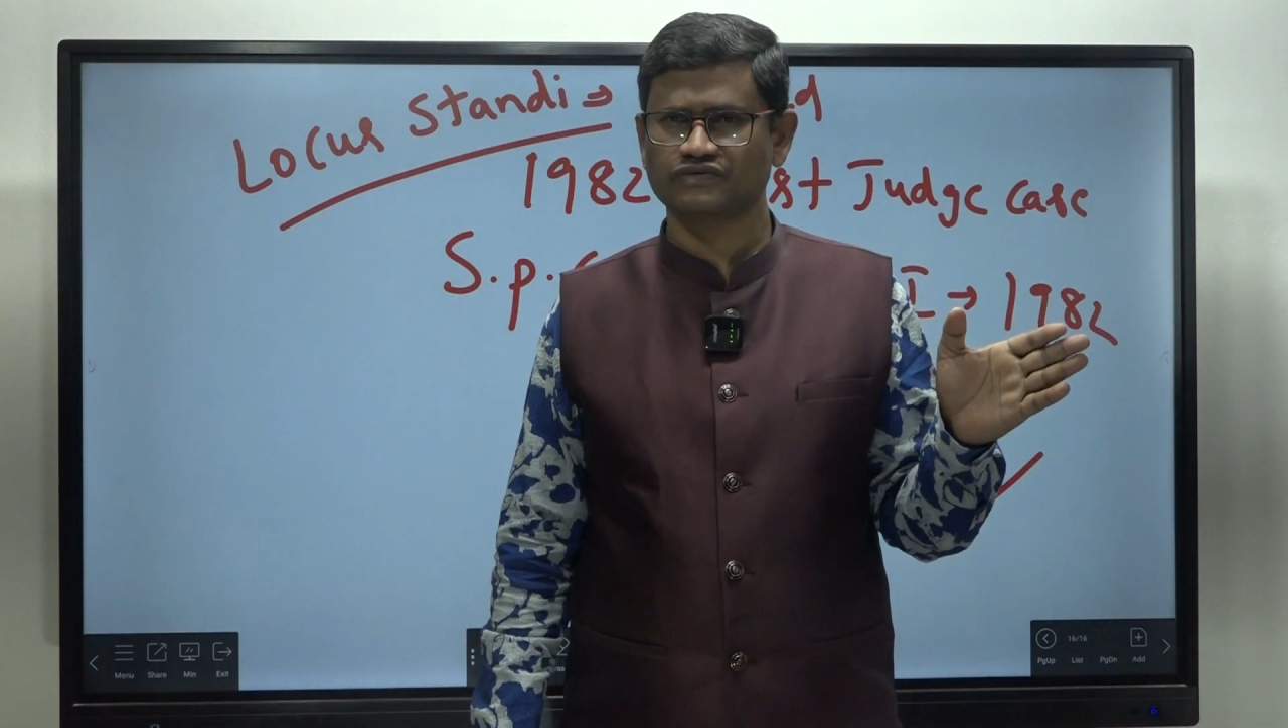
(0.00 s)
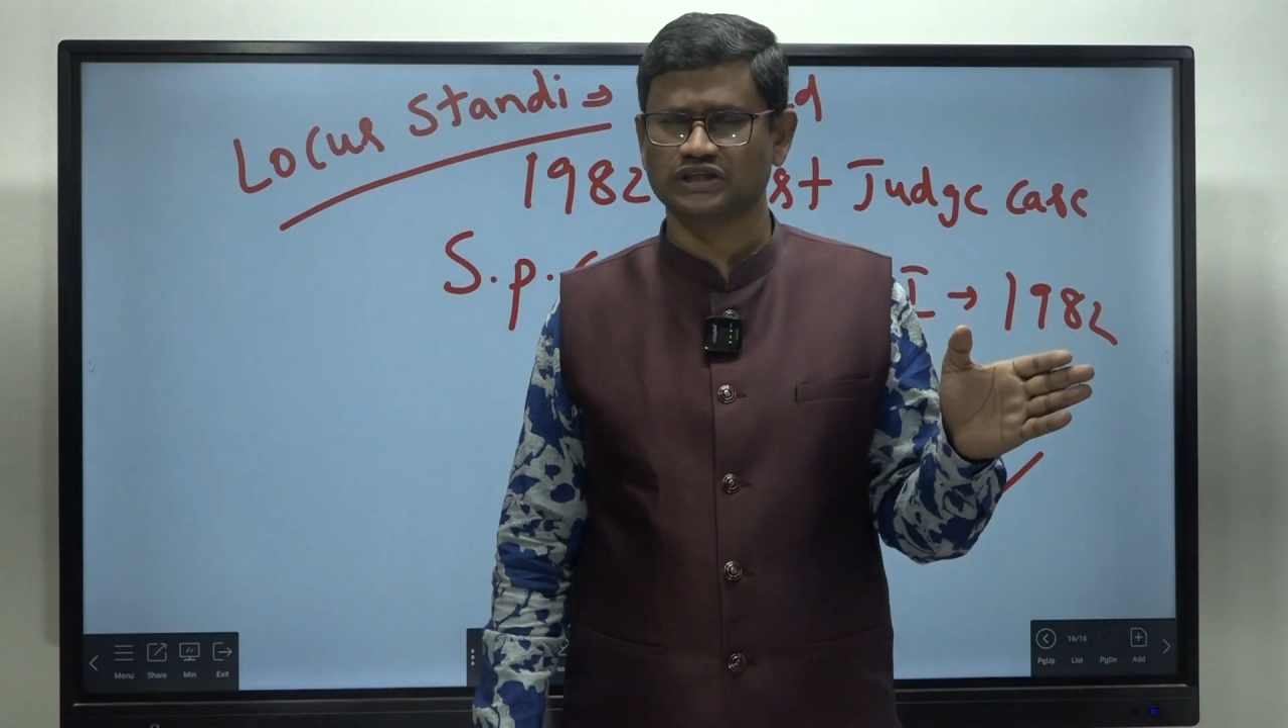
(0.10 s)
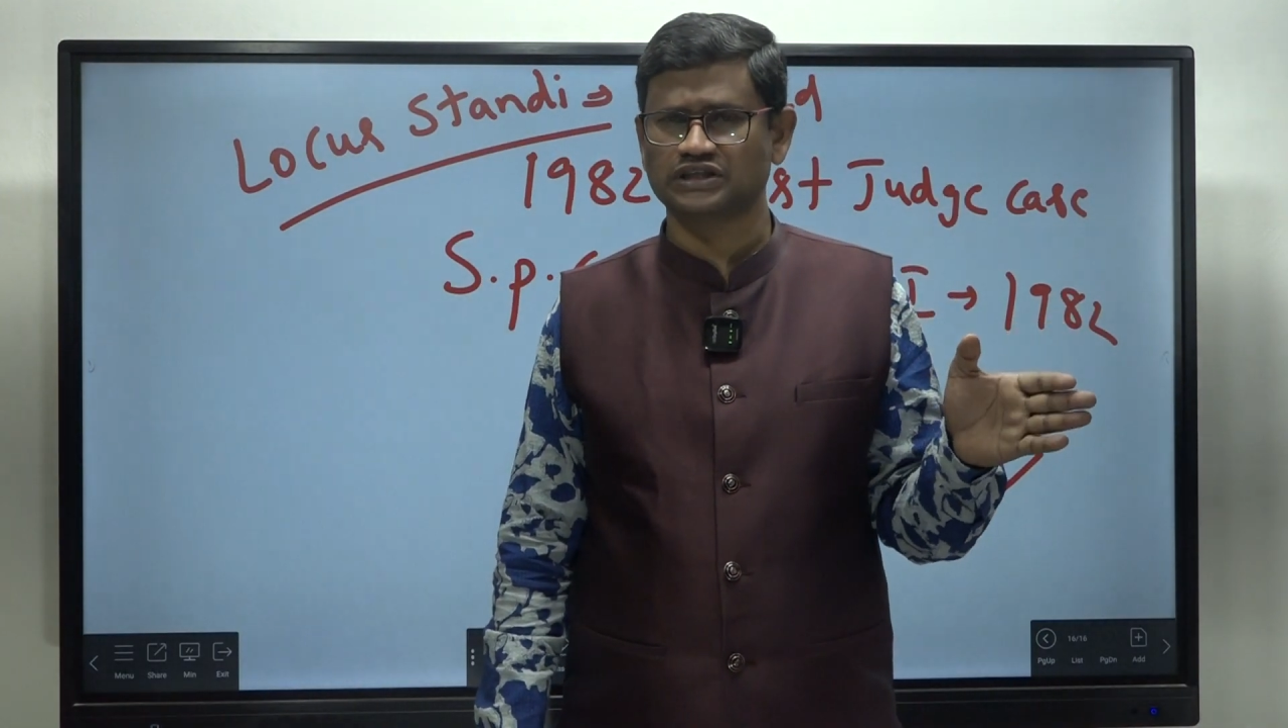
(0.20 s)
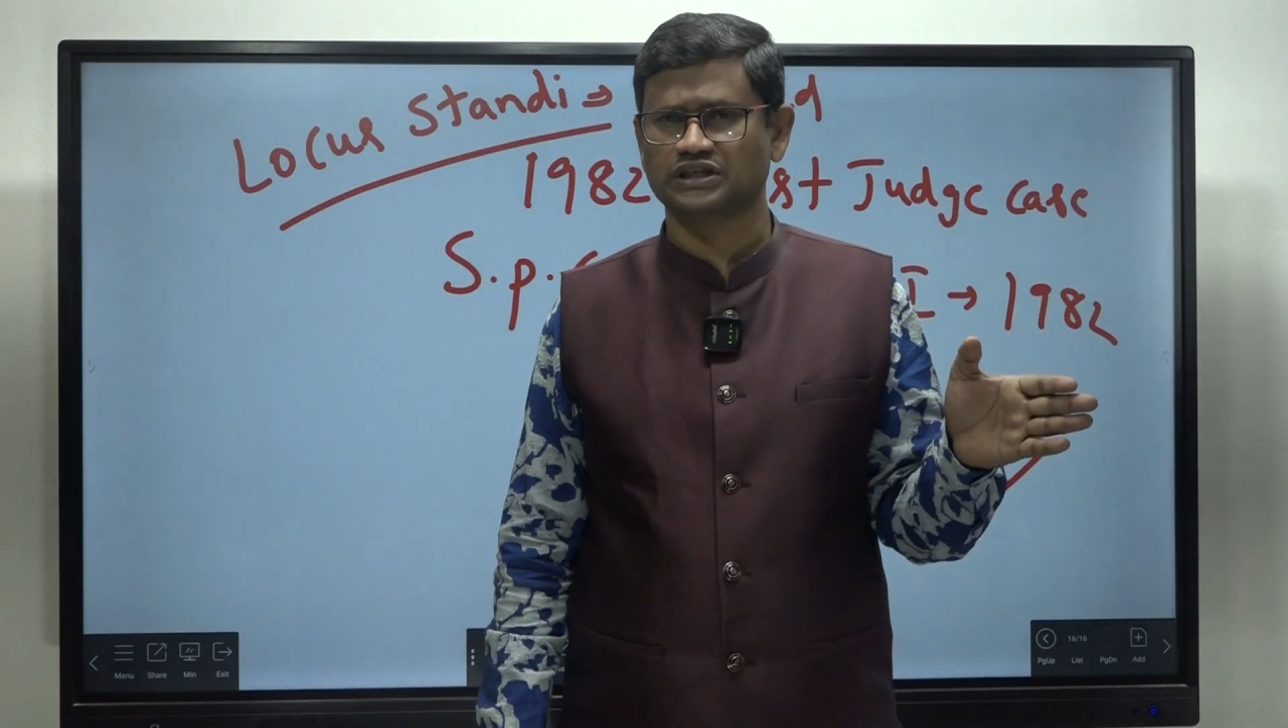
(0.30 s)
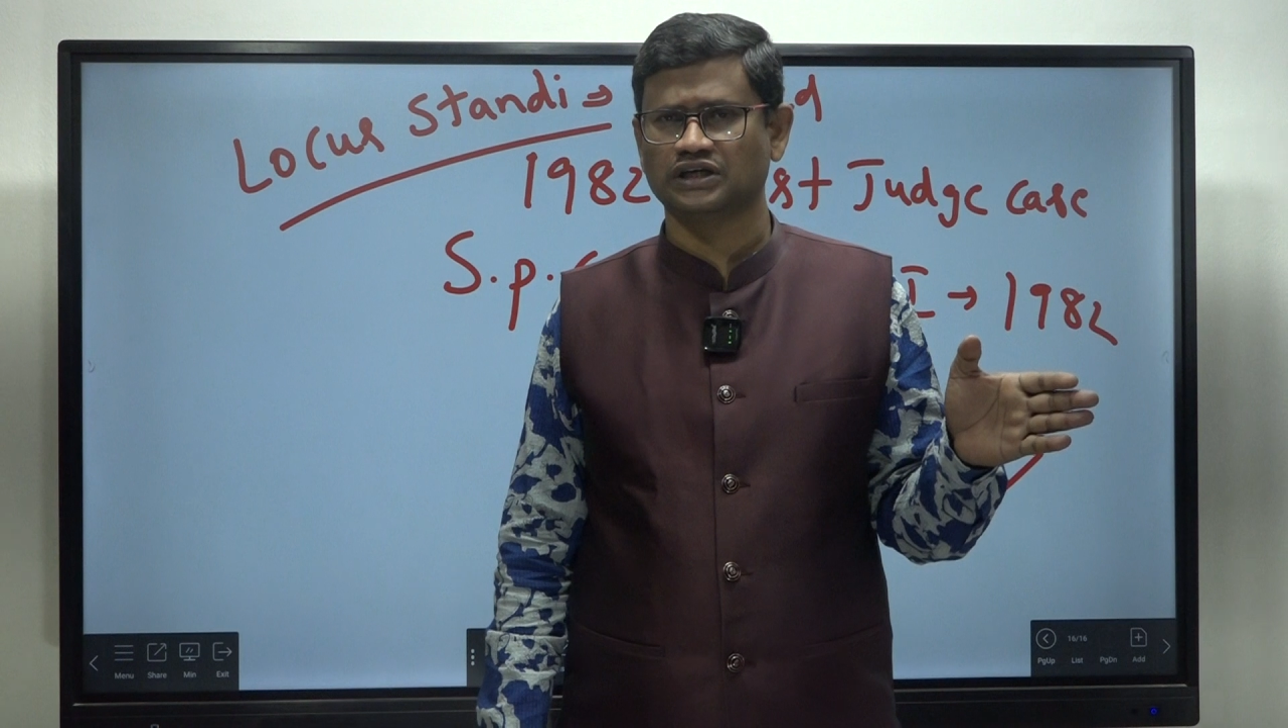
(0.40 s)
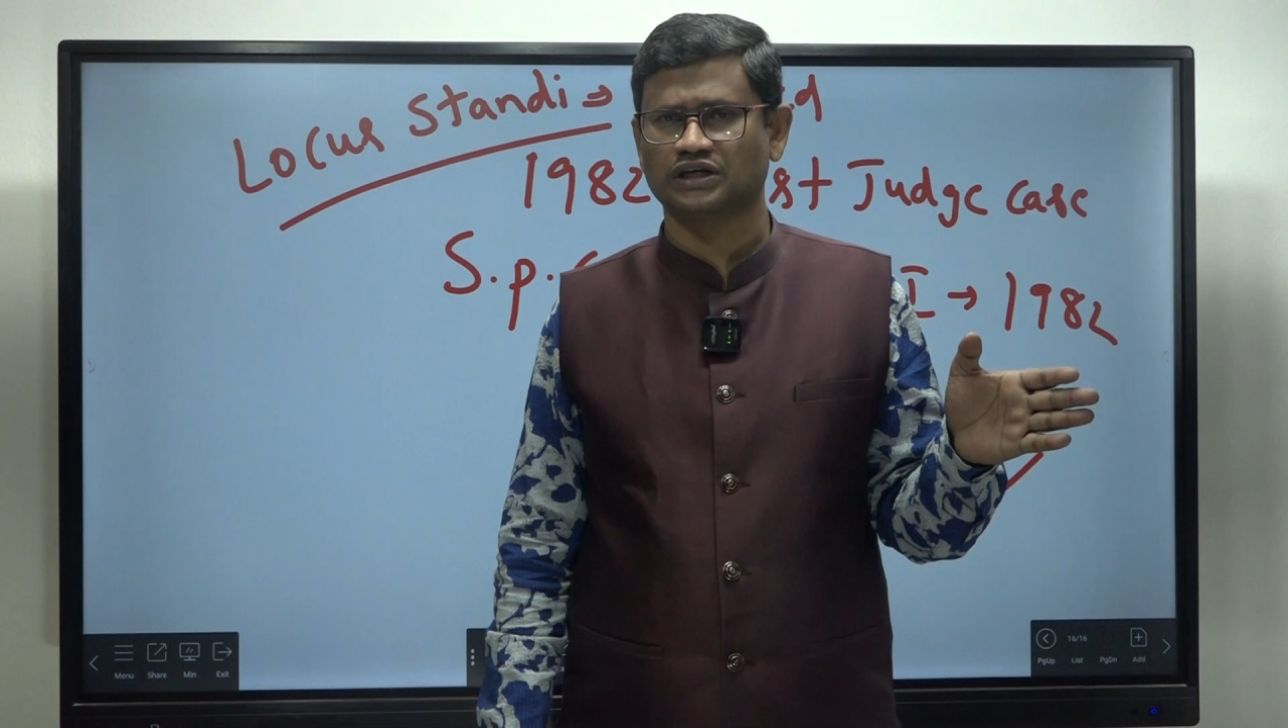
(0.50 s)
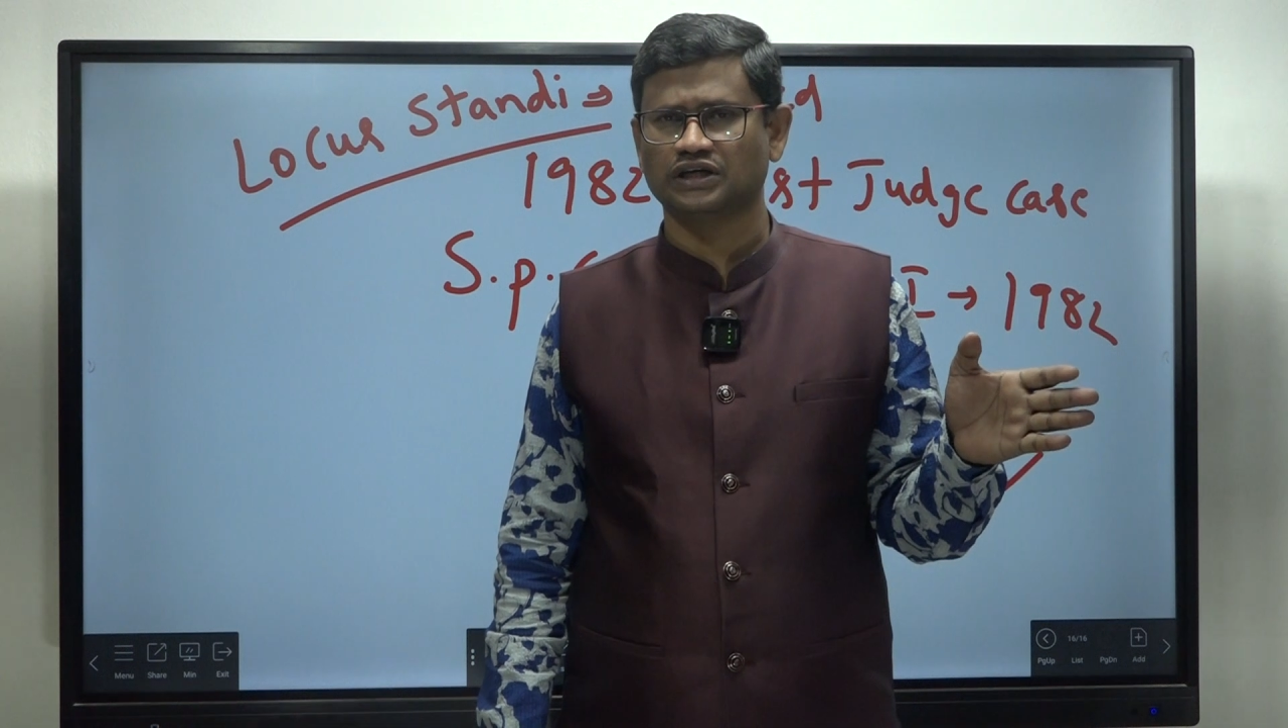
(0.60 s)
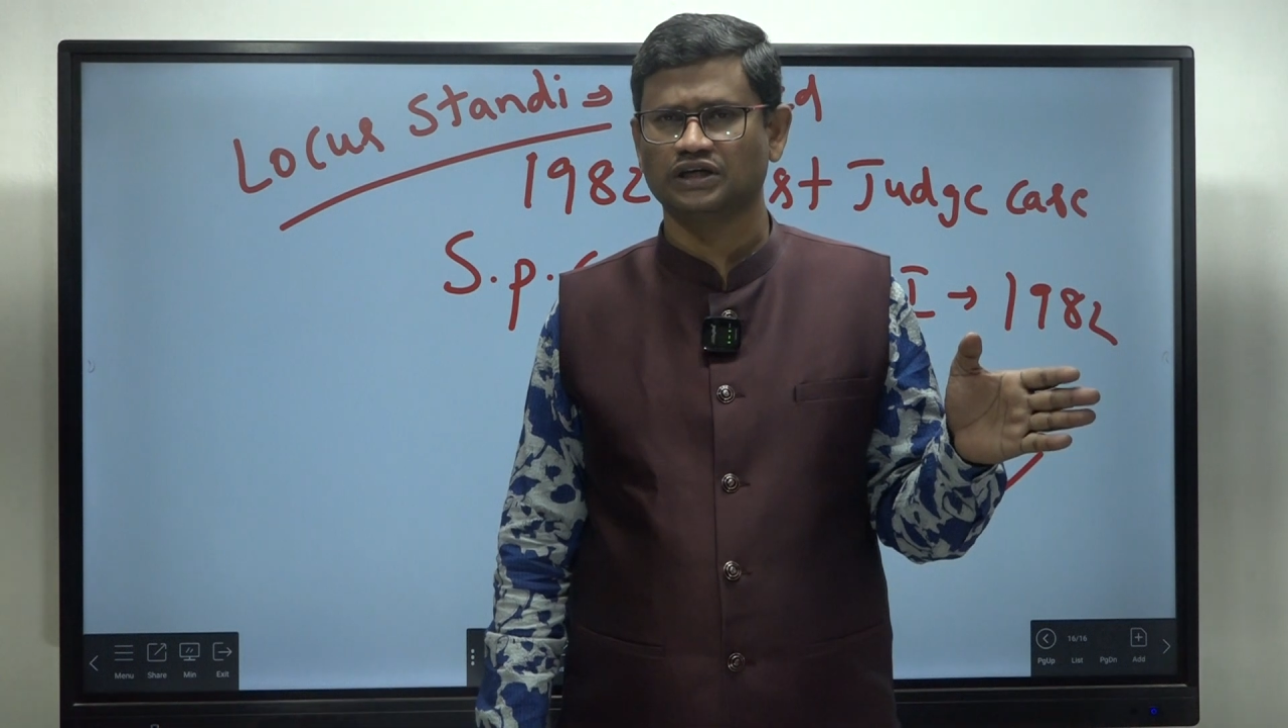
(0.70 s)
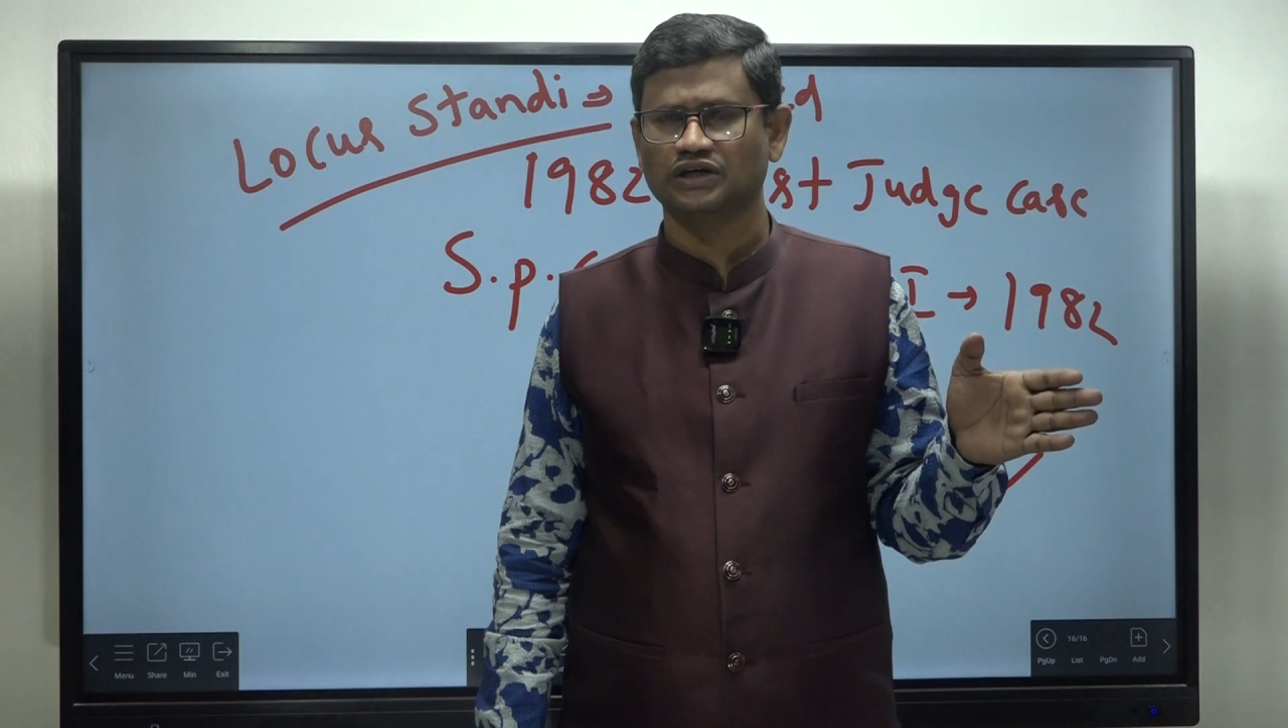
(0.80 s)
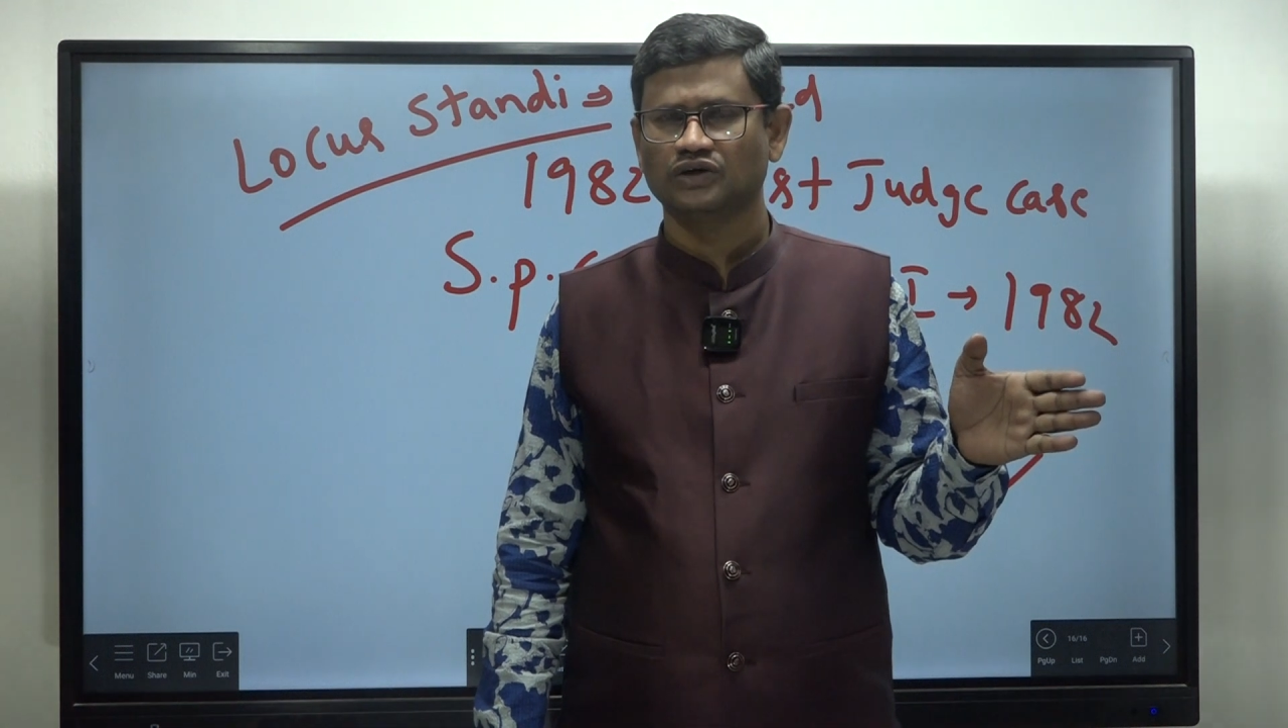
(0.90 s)

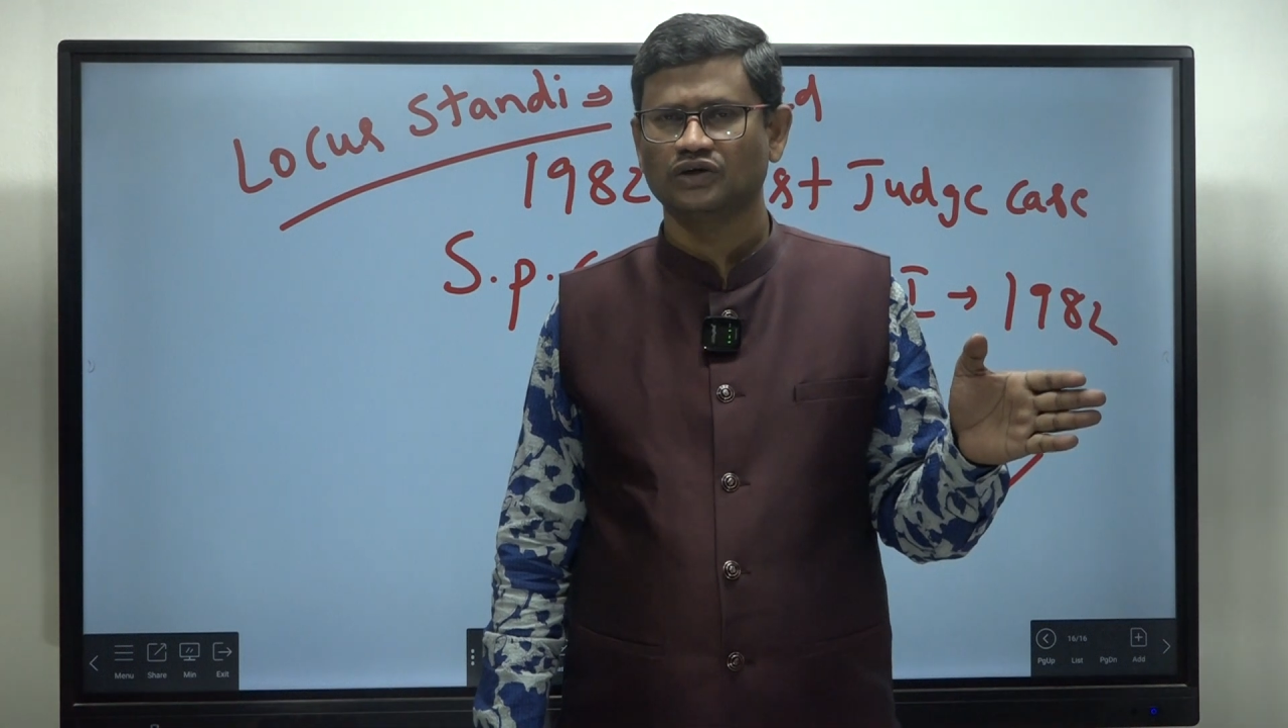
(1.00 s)
citizenry